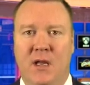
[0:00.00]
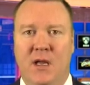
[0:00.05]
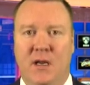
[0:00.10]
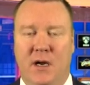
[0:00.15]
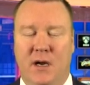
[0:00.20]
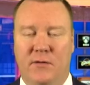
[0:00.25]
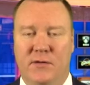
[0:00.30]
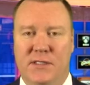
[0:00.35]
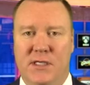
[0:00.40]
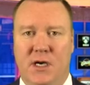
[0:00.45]

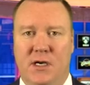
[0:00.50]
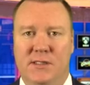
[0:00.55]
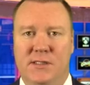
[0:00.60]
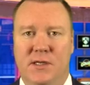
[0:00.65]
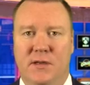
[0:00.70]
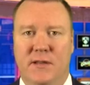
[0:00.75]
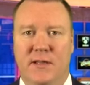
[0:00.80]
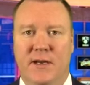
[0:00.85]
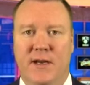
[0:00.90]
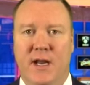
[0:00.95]
I was
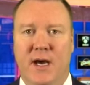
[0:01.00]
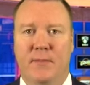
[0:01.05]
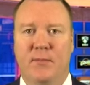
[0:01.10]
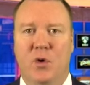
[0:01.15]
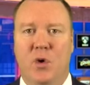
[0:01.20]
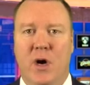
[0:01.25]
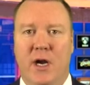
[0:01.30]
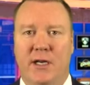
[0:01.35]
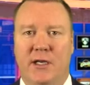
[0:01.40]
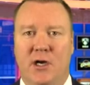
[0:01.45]
also the number
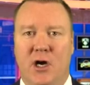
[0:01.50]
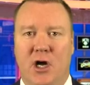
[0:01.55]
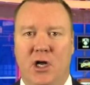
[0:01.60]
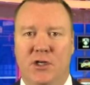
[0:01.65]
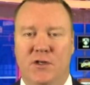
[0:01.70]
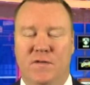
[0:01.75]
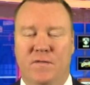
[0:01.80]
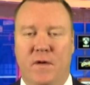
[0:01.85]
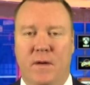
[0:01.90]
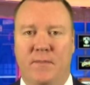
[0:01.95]
one
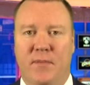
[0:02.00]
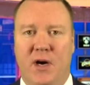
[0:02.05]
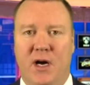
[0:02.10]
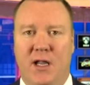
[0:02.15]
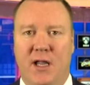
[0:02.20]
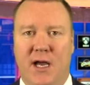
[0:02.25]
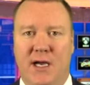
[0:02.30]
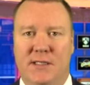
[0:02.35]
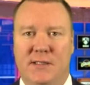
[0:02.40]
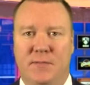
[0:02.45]
college
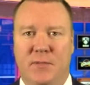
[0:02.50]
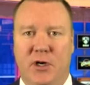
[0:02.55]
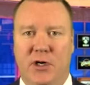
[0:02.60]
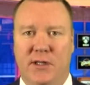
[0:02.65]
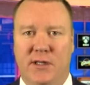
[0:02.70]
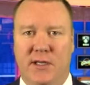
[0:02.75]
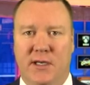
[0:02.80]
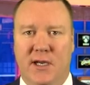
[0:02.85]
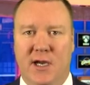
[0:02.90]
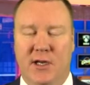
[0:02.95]
football expert
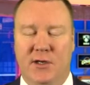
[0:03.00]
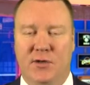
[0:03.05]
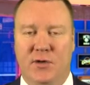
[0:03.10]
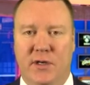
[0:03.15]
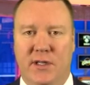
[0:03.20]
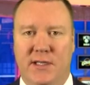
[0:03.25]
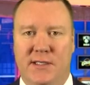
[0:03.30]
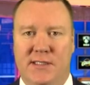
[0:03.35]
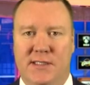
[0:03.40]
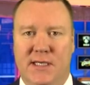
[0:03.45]
in the
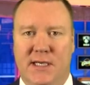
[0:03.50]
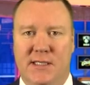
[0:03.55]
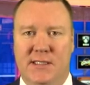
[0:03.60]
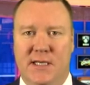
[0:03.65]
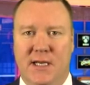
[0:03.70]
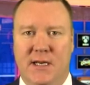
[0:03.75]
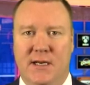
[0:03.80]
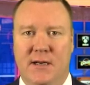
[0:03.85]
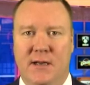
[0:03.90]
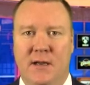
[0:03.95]
country this
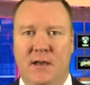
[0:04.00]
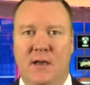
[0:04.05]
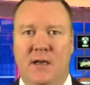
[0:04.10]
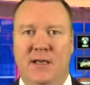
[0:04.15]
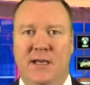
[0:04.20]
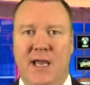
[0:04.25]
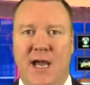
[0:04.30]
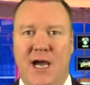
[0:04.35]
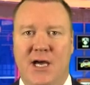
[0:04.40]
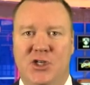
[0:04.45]
season,
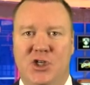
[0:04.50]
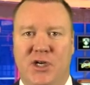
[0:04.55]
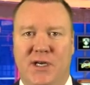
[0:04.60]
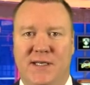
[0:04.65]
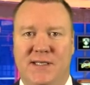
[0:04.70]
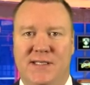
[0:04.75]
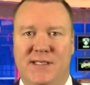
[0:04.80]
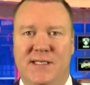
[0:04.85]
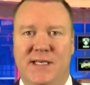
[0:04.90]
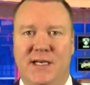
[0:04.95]
cashing
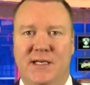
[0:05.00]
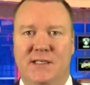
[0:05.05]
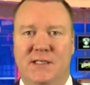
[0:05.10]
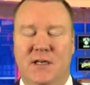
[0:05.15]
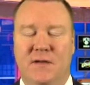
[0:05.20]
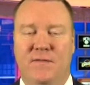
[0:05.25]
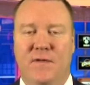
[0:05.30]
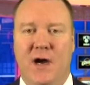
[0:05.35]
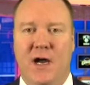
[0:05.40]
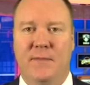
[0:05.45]

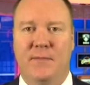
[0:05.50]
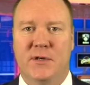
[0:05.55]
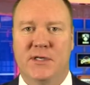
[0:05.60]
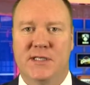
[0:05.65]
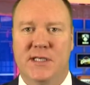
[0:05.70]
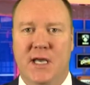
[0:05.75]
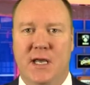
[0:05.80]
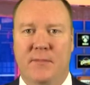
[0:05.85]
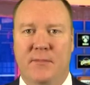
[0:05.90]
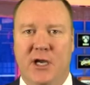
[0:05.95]

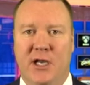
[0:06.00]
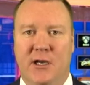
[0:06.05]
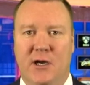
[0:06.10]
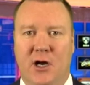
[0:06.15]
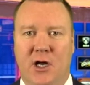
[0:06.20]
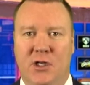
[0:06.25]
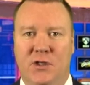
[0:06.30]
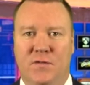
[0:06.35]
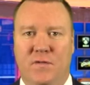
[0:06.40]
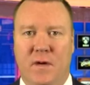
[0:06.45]
65% of my
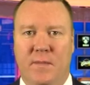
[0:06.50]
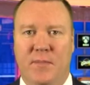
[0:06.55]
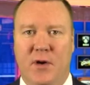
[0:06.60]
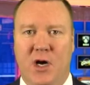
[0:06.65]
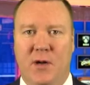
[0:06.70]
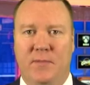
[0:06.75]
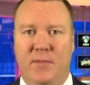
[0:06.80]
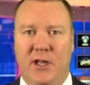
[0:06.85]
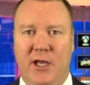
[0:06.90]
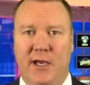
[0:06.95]
college
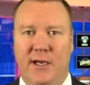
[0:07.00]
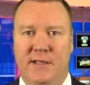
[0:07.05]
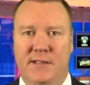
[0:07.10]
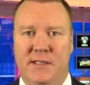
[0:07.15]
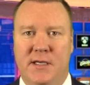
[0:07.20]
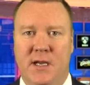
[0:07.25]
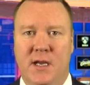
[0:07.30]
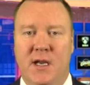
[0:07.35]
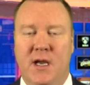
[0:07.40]
football plays.